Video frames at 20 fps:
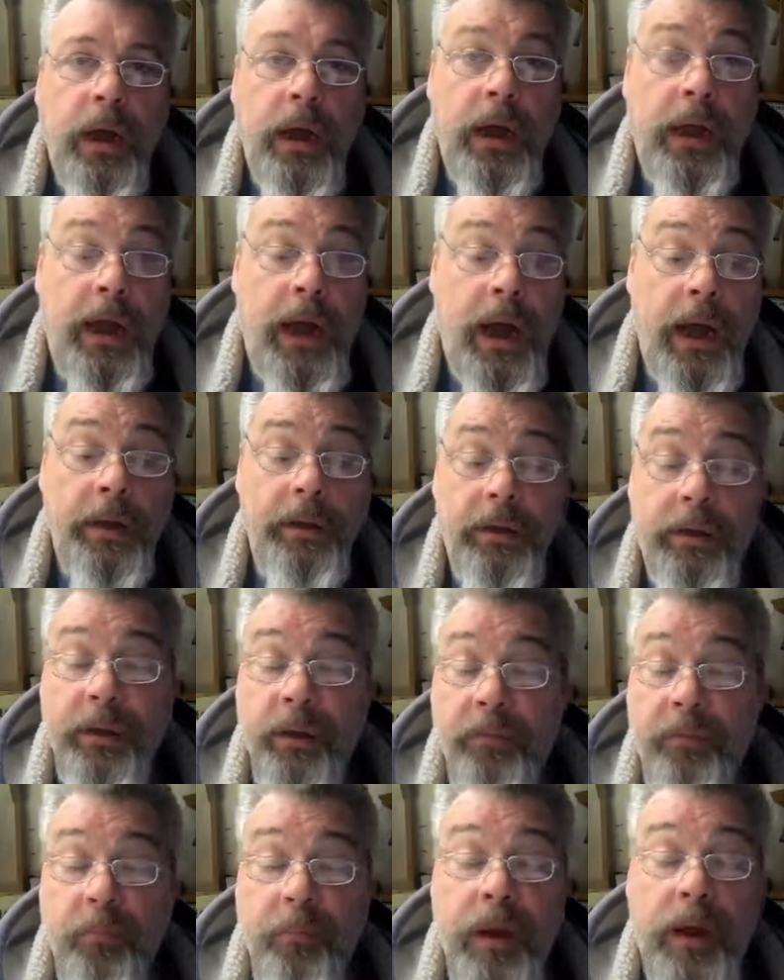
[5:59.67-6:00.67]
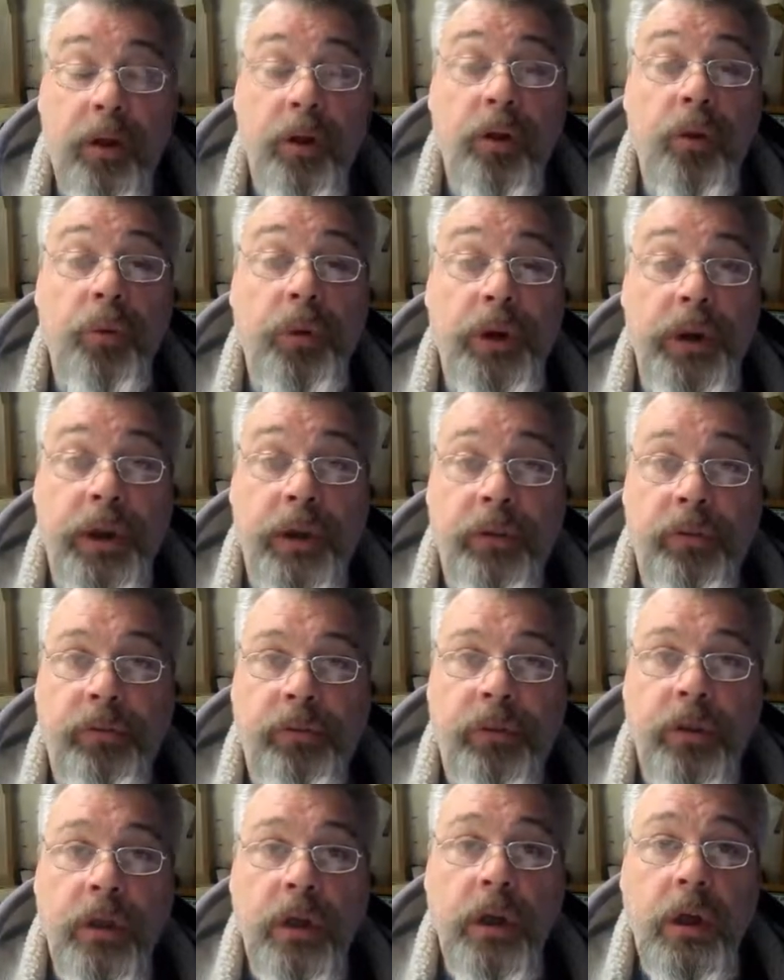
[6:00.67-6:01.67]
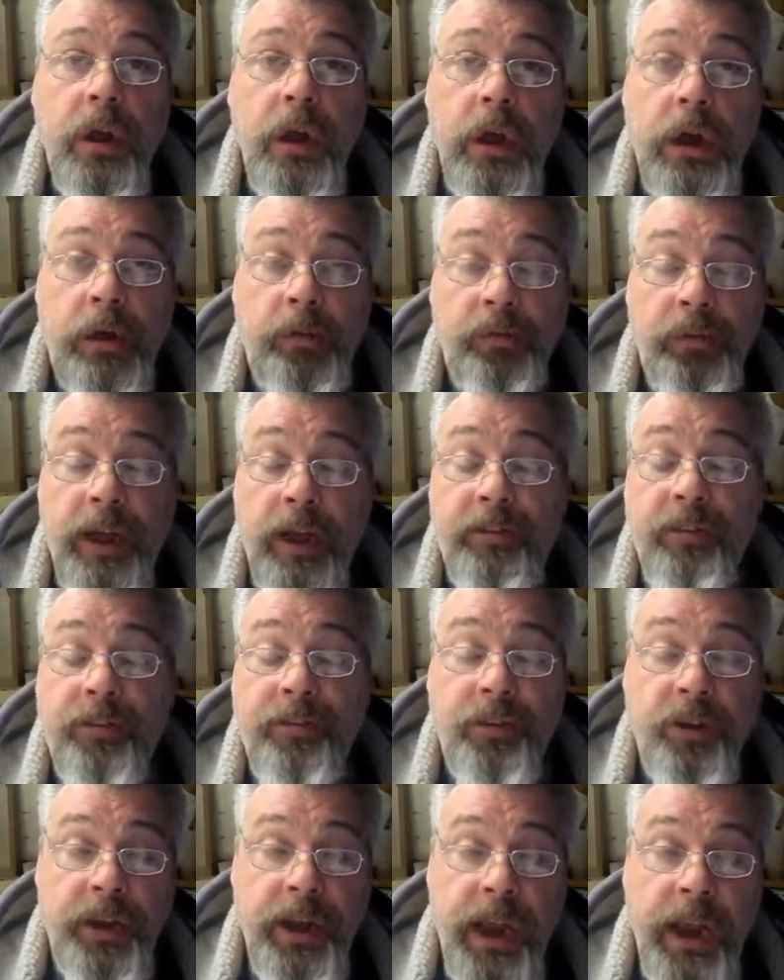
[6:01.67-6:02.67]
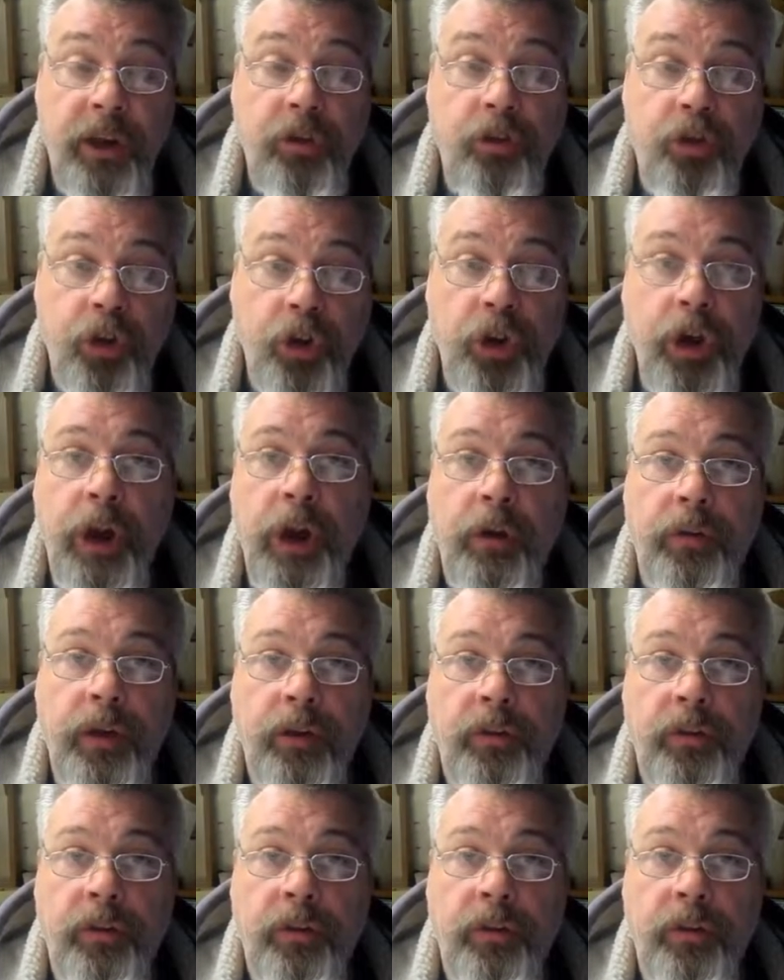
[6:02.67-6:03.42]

it doesn't matter who it is, unless it's an engineer